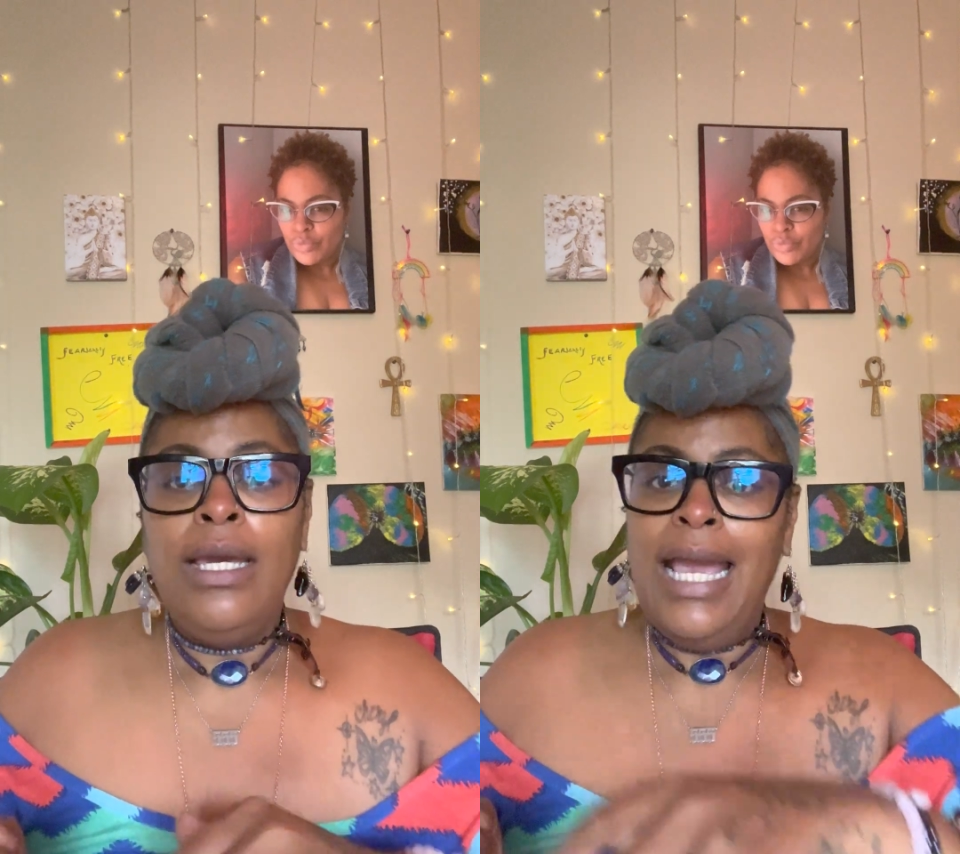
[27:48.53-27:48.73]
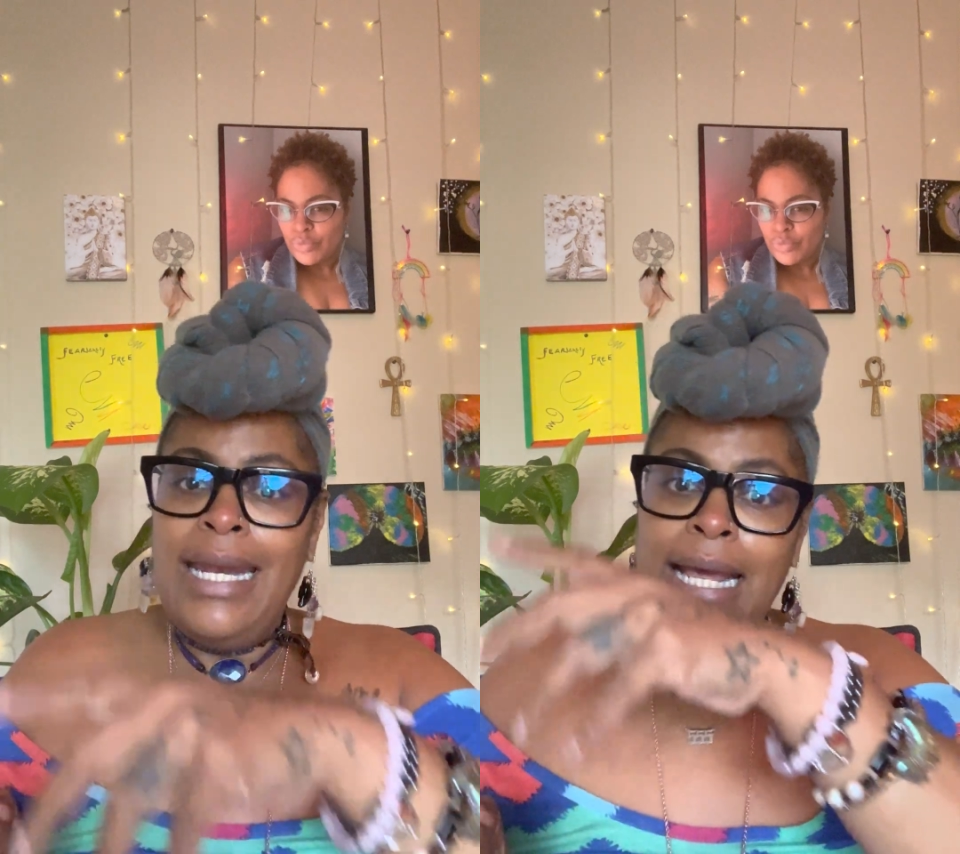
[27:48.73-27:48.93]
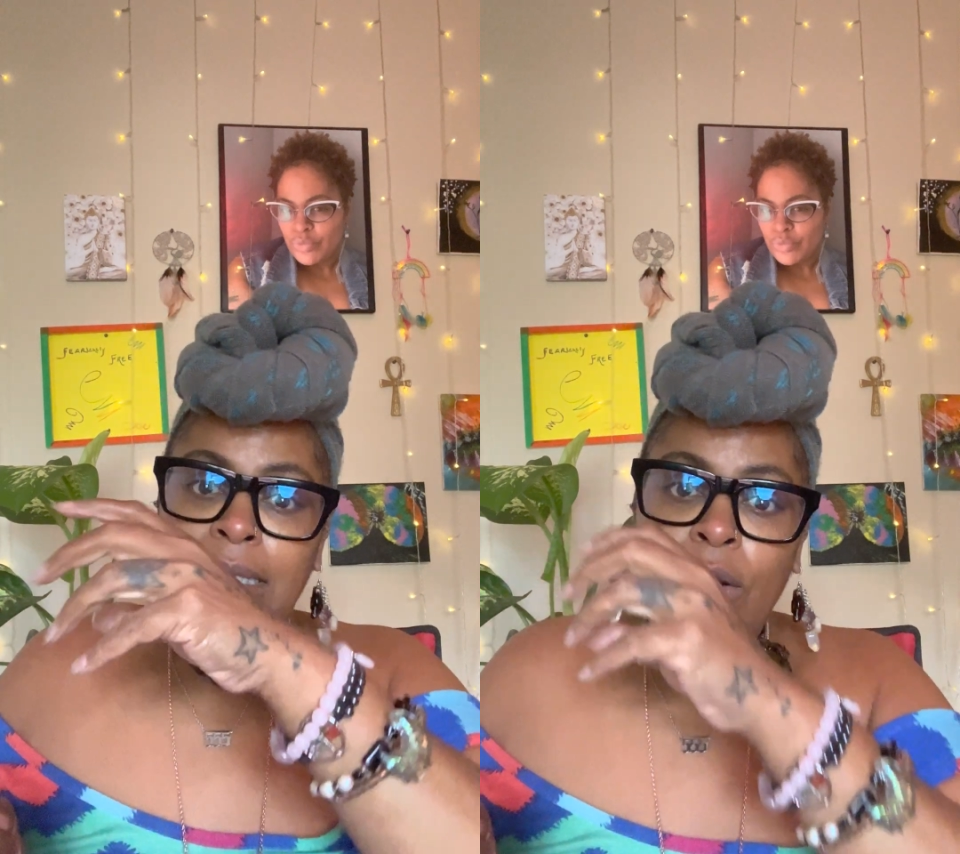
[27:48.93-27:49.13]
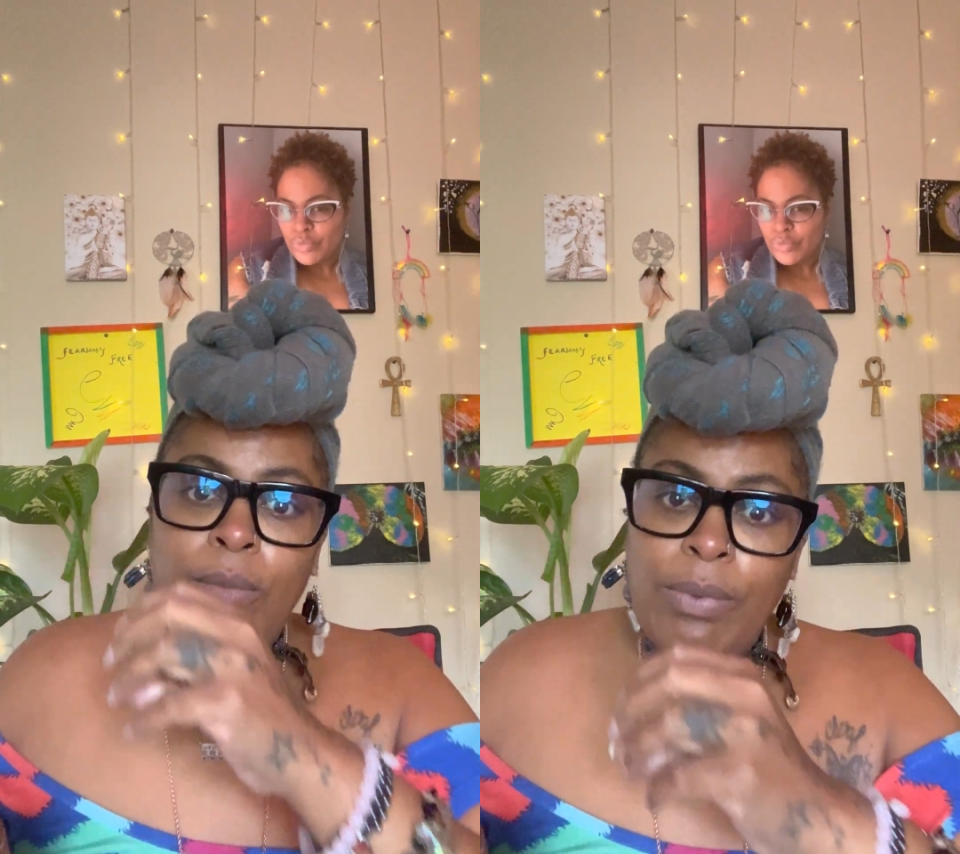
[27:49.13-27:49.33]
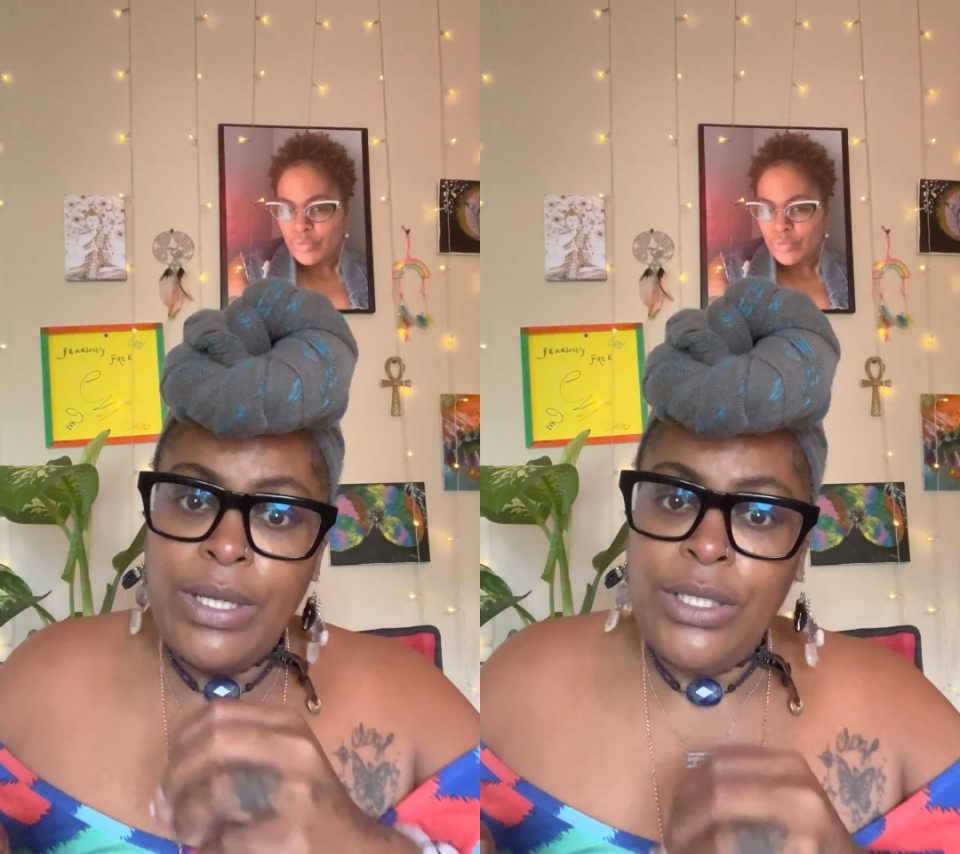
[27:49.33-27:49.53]
And that's going to
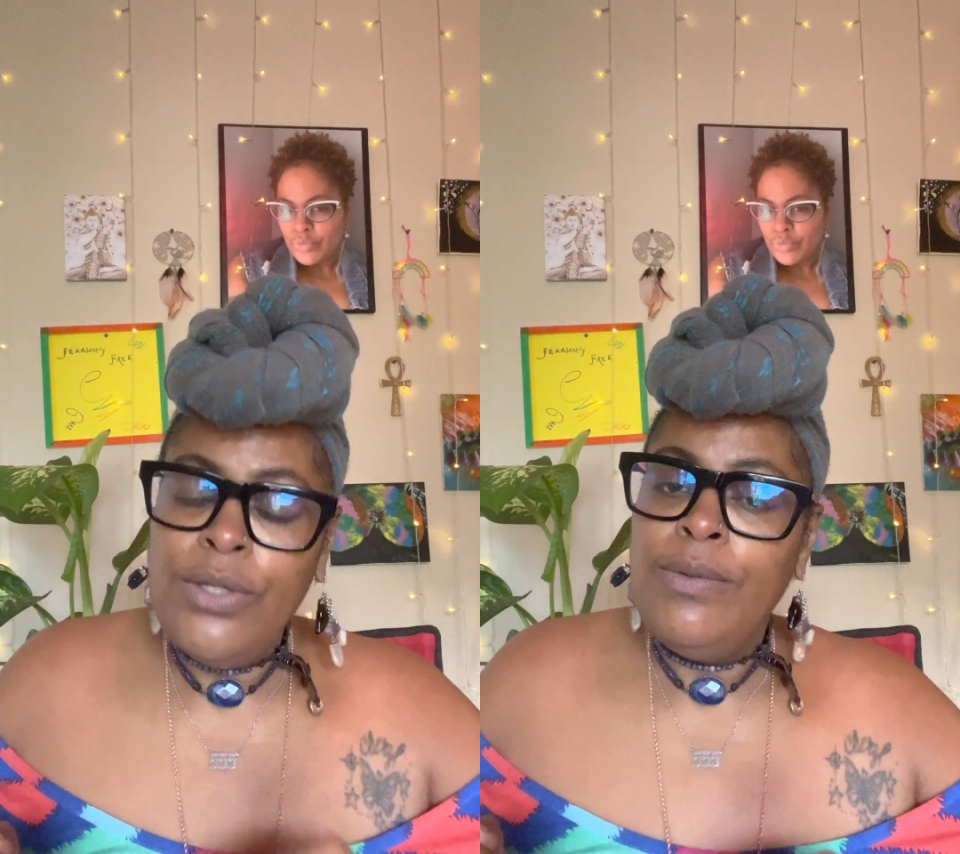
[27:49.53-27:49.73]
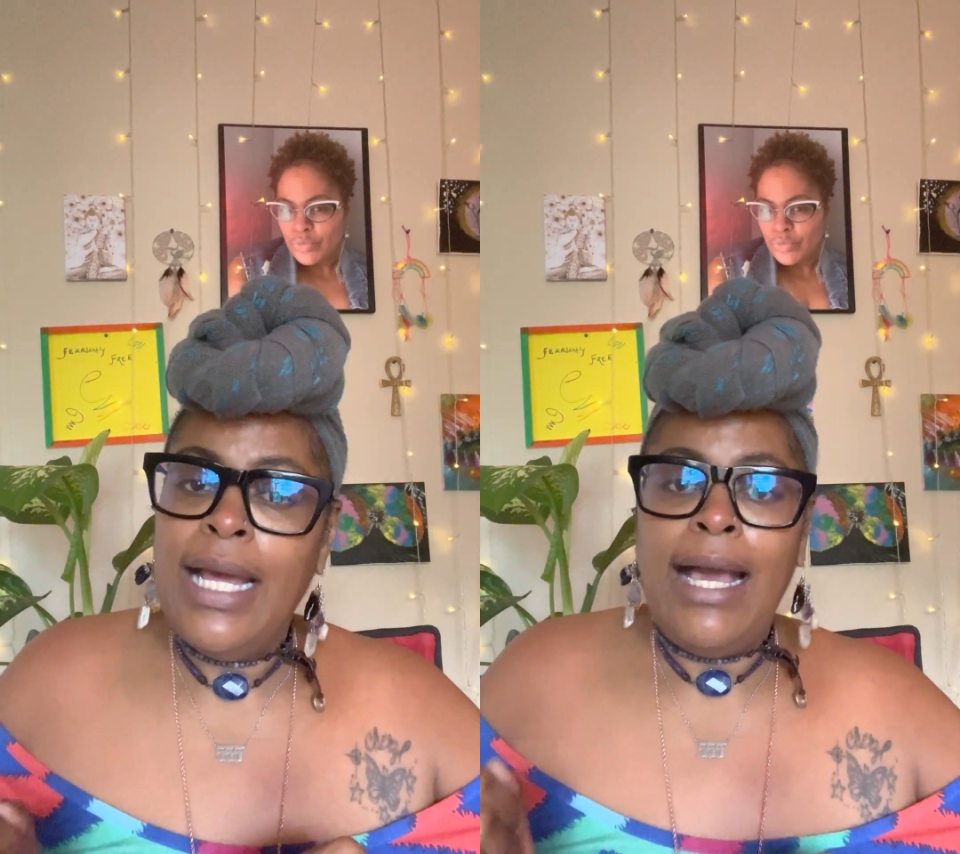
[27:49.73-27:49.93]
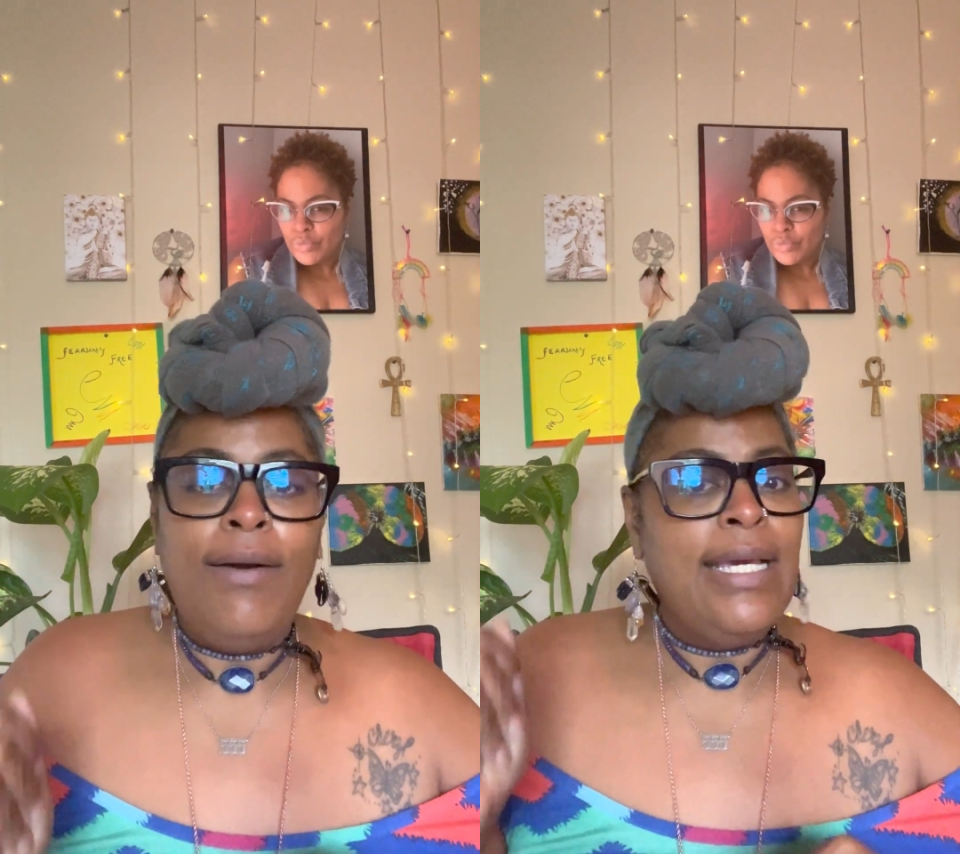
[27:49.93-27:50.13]
bring you down.